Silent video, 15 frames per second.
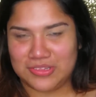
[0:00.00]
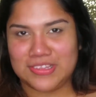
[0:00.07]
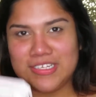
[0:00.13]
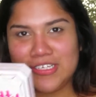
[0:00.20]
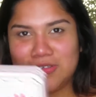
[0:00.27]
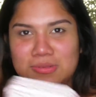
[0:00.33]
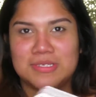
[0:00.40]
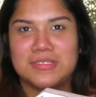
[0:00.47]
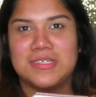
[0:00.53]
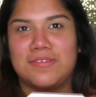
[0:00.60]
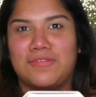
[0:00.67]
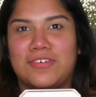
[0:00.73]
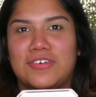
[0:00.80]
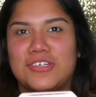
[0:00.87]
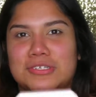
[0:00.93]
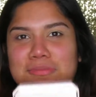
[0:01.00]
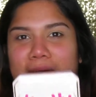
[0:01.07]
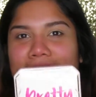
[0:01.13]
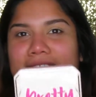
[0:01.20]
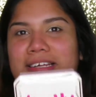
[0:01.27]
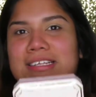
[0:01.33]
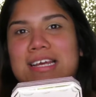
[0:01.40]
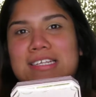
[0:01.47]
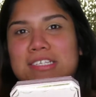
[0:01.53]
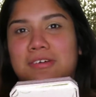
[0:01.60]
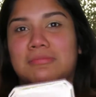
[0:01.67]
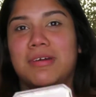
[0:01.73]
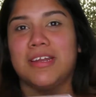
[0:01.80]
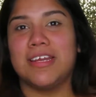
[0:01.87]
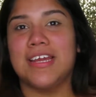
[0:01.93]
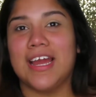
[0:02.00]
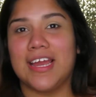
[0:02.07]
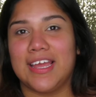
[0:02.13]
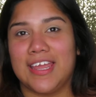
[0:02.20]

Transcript: this was the first palette that somebody